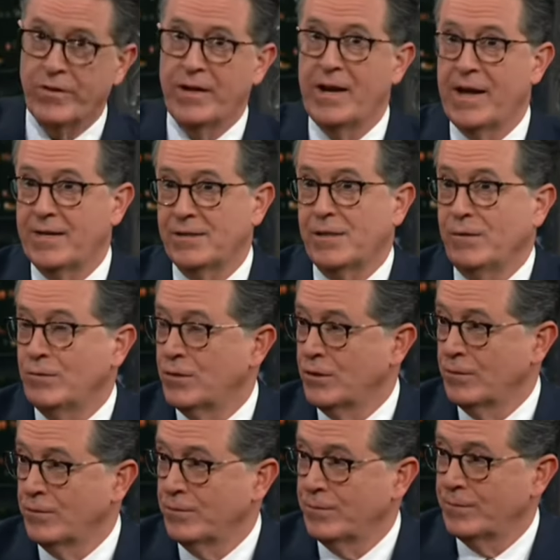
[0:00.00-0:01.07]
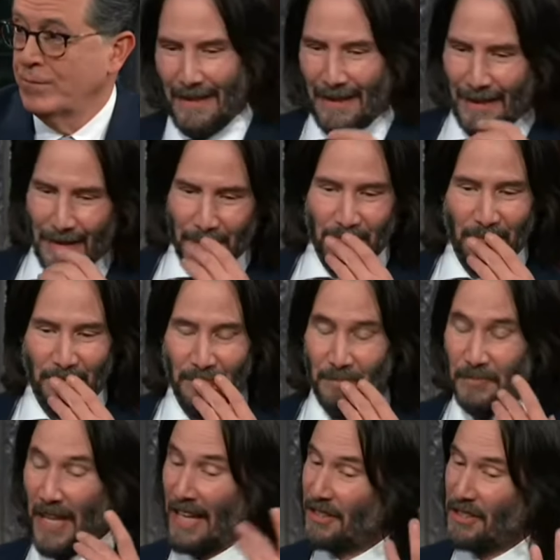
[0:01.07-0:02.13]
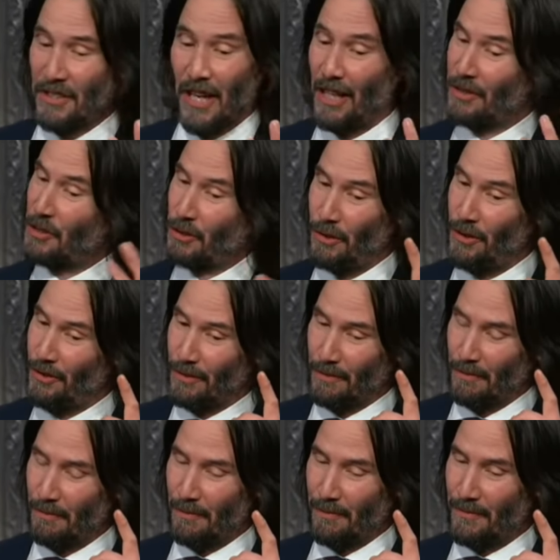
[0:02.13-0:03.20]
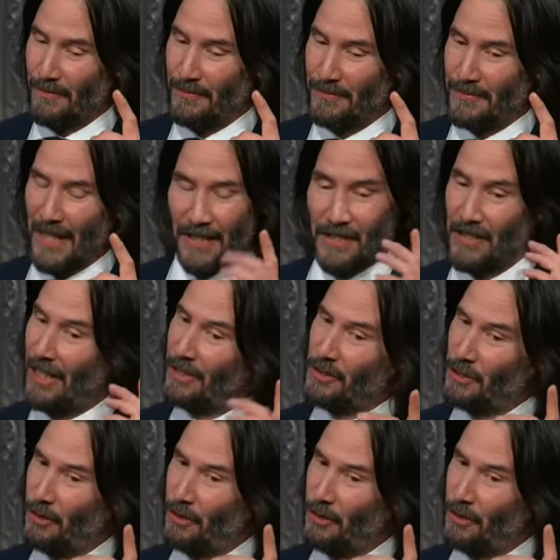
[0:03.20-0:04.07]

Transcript: will then ask you to. So be careful That's how you. That's not true. Th- no. That's not